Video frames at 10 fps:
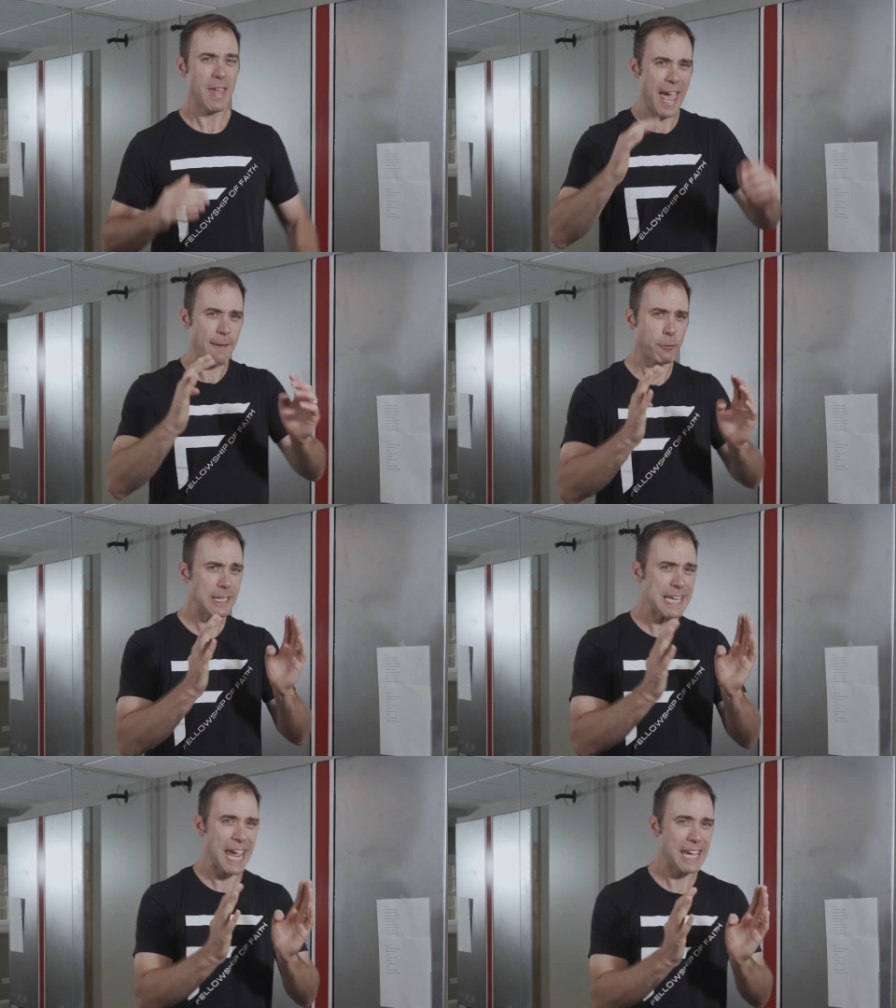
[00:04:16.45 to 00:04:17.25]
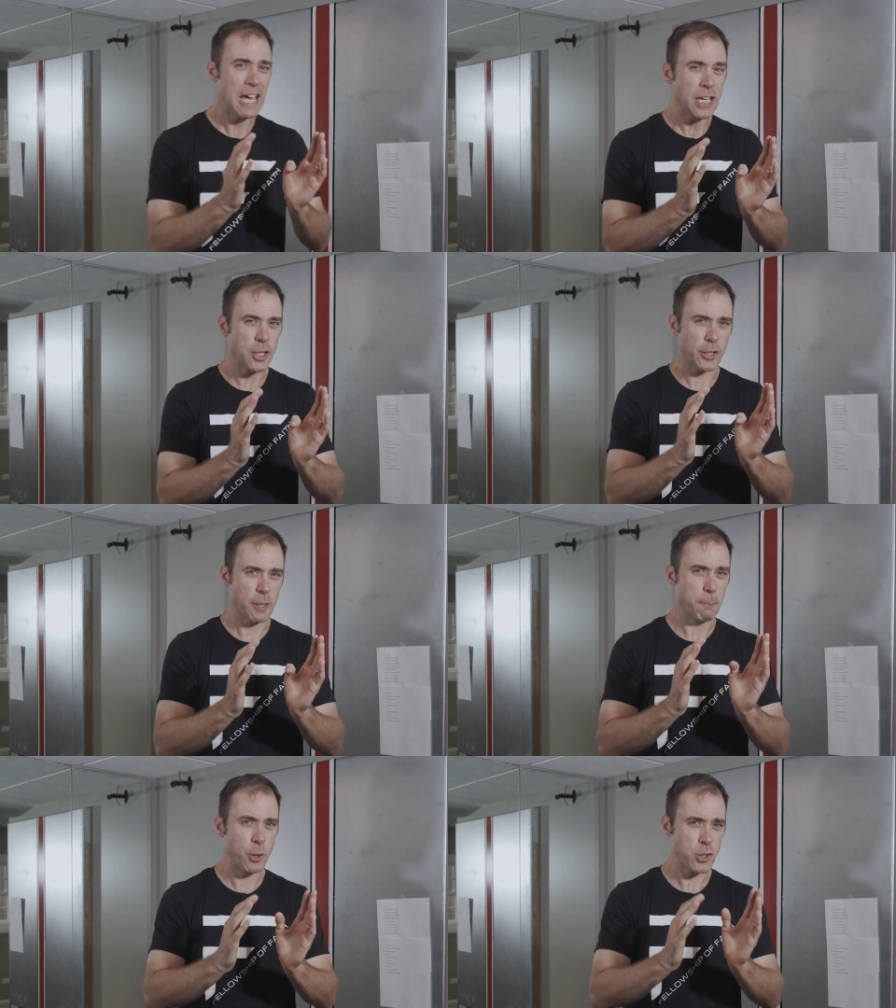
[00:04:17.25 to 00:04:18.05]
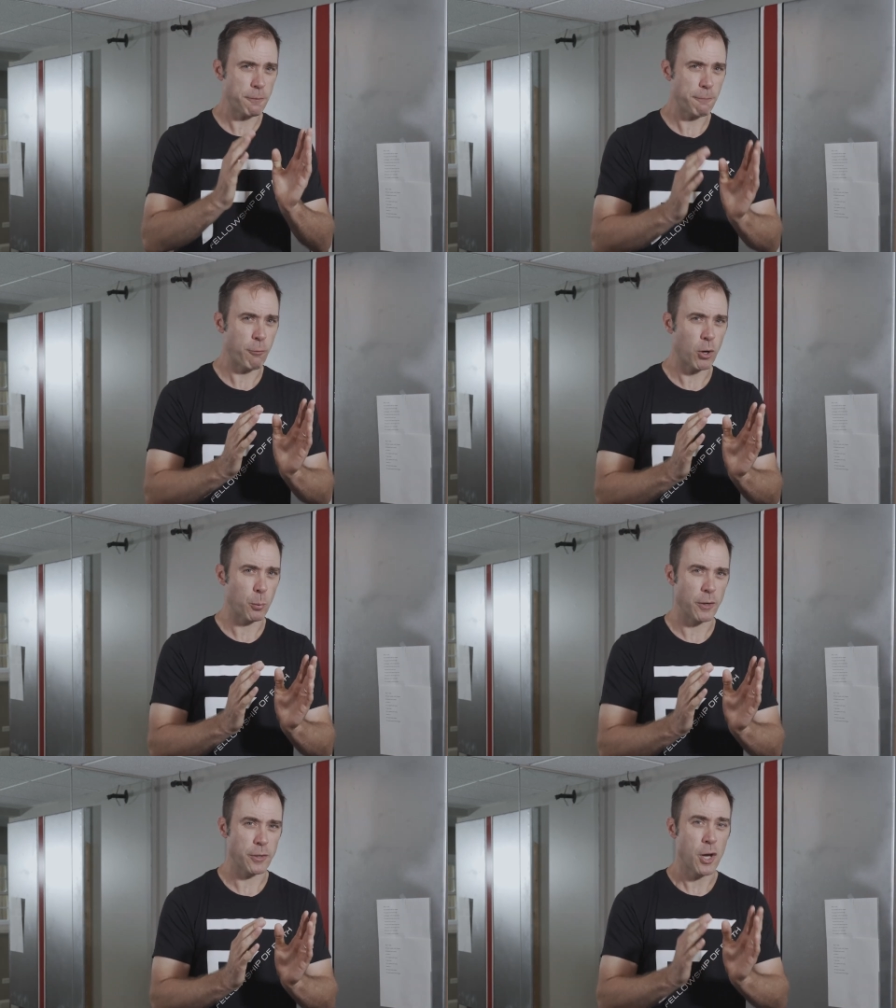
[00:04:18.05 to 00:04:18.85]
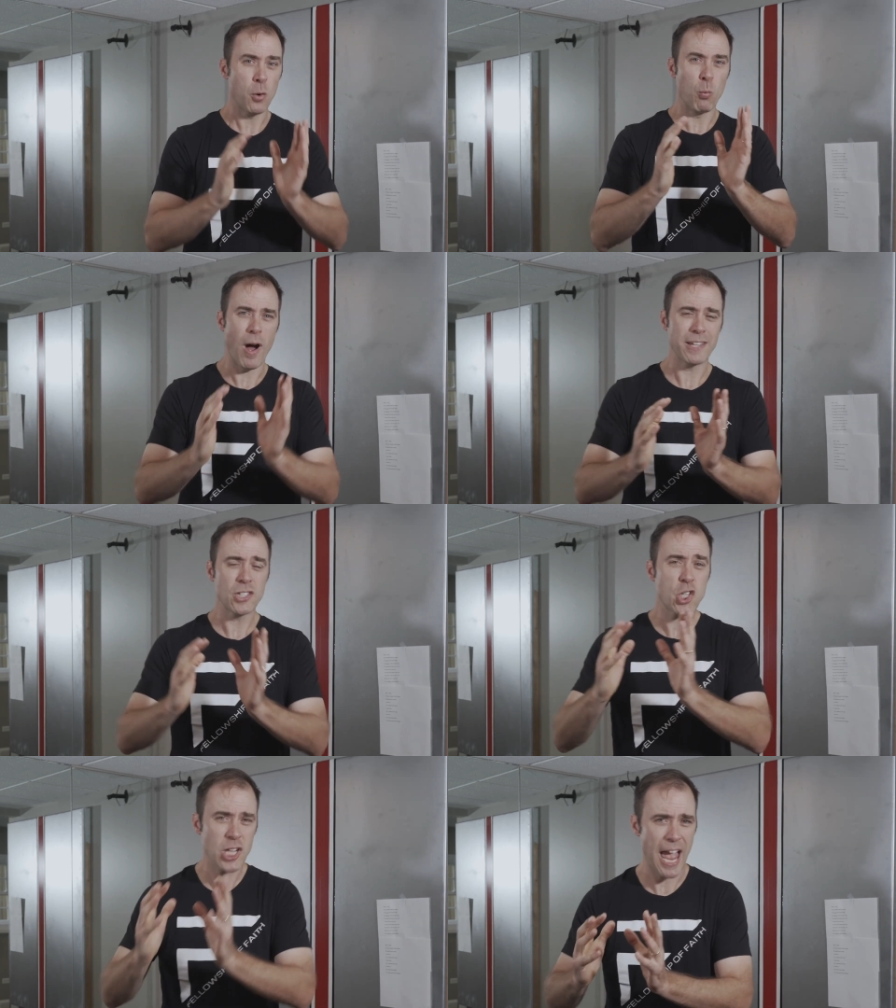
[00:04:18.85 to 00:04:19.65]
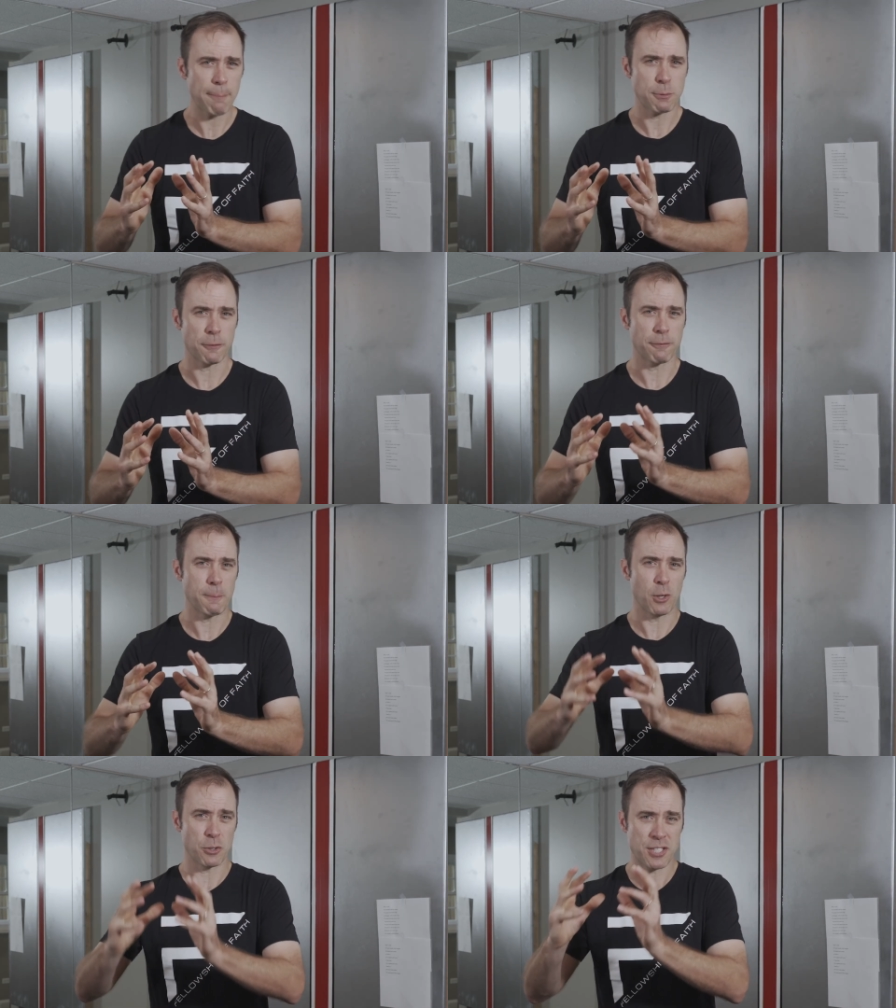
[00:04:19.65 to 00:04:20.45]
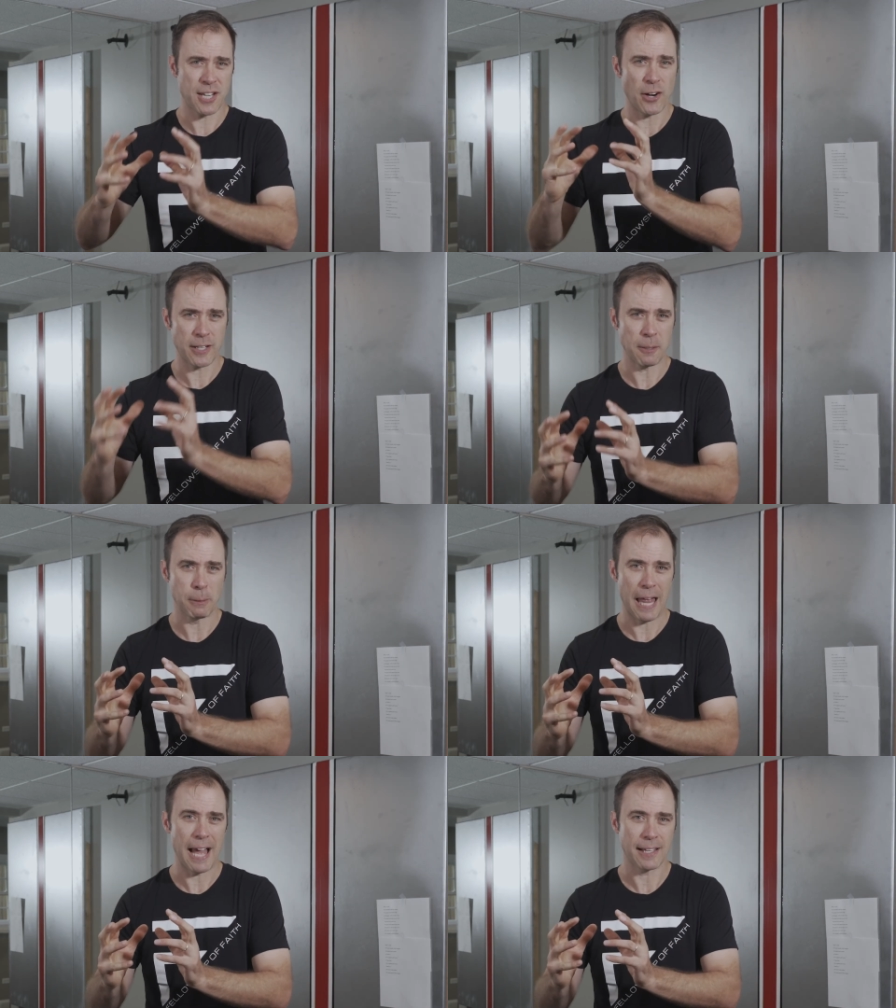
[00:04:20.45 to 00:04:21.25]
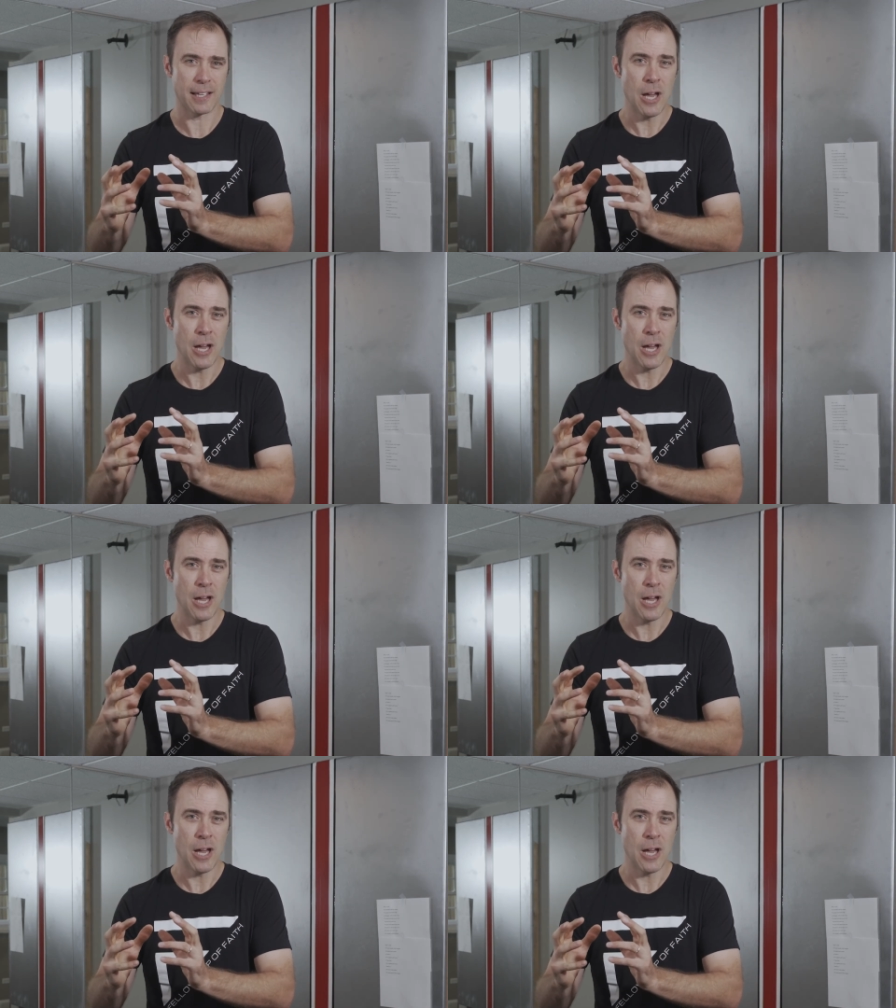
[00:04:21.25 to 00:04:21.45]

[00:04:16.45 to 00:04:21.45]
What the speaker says: Every day, you're going to push it forward 1 chapter from your starting block,